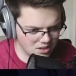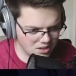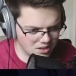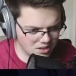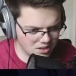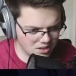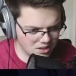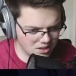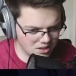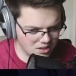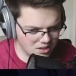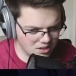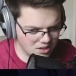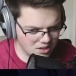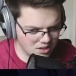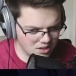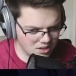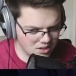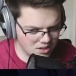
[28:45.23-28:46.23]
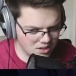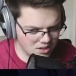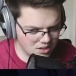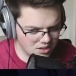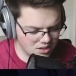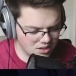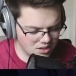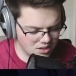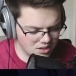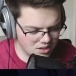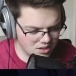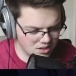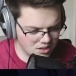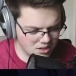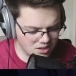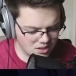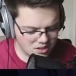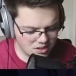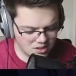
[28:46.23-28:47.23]

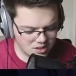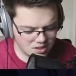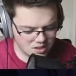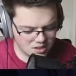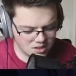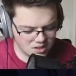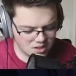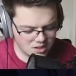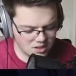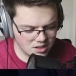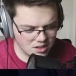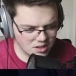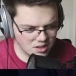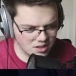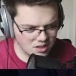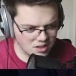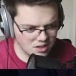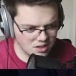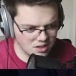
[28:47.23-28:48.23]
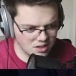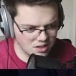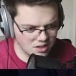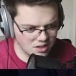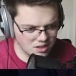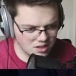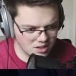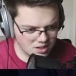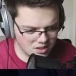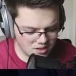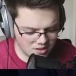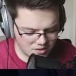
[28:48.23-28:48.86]
(no one is talking)